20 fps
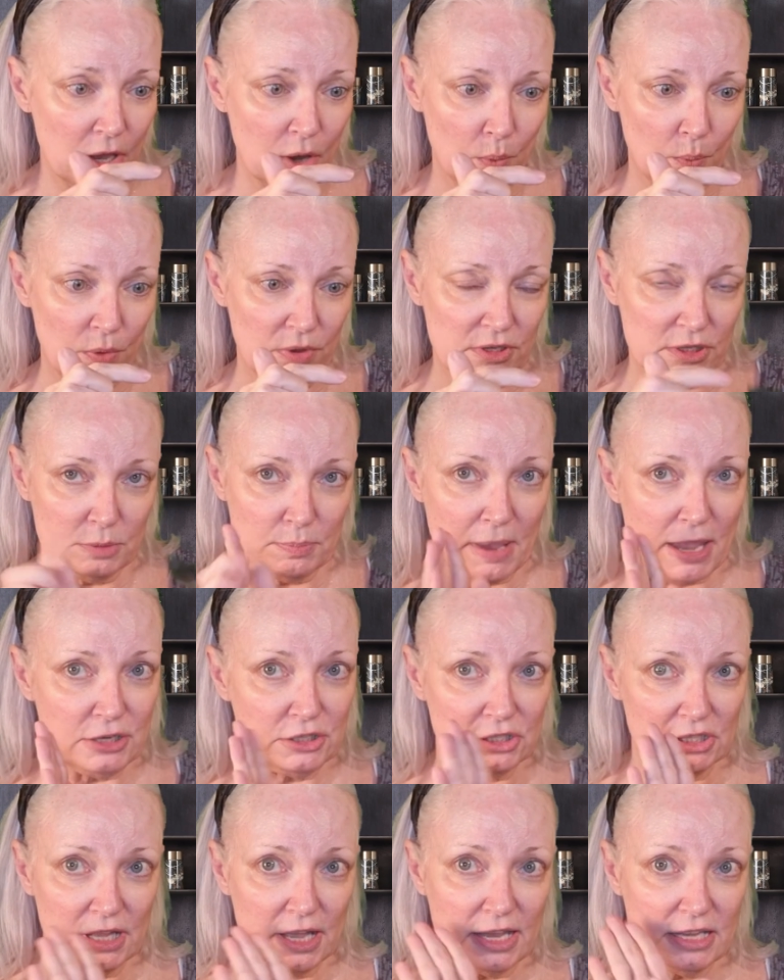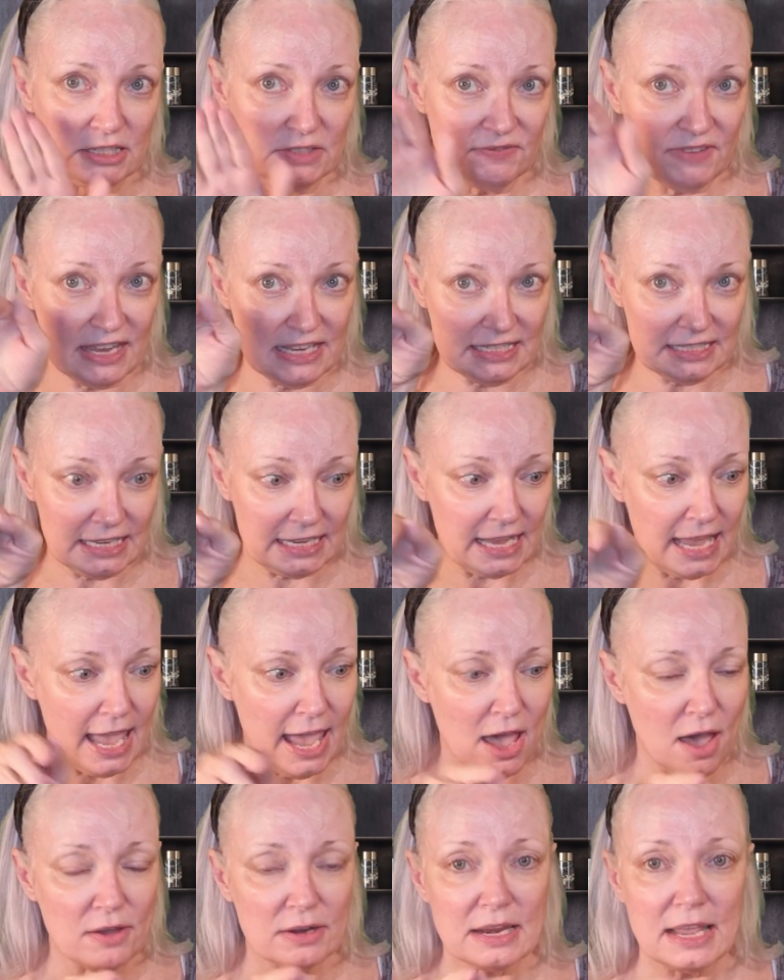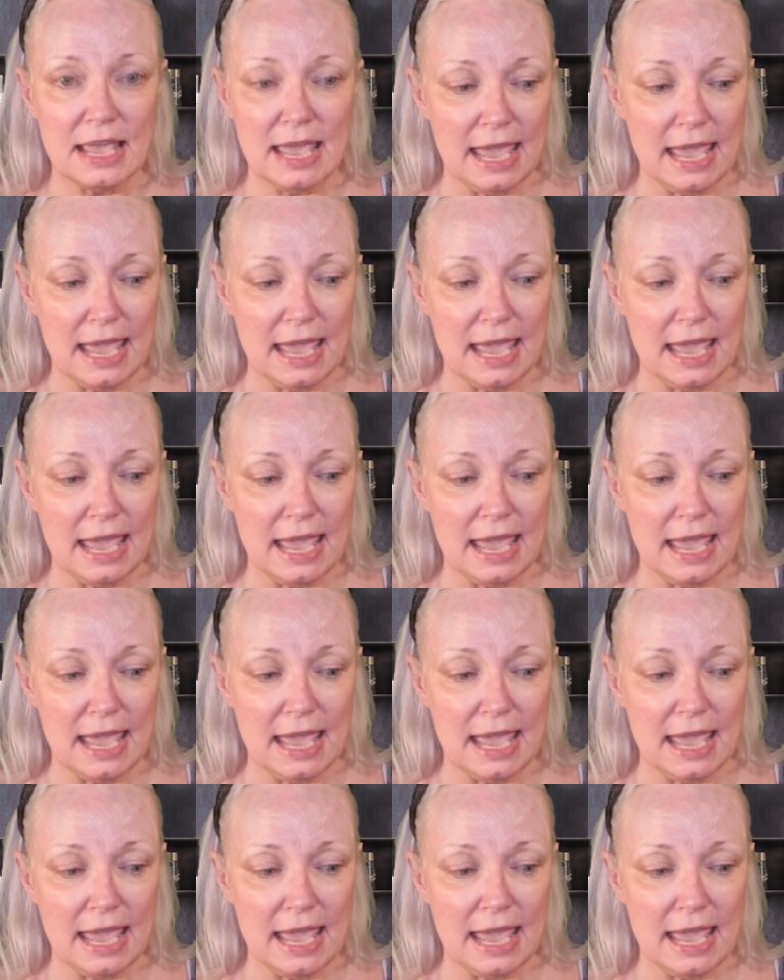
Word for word: where the spatula is facing out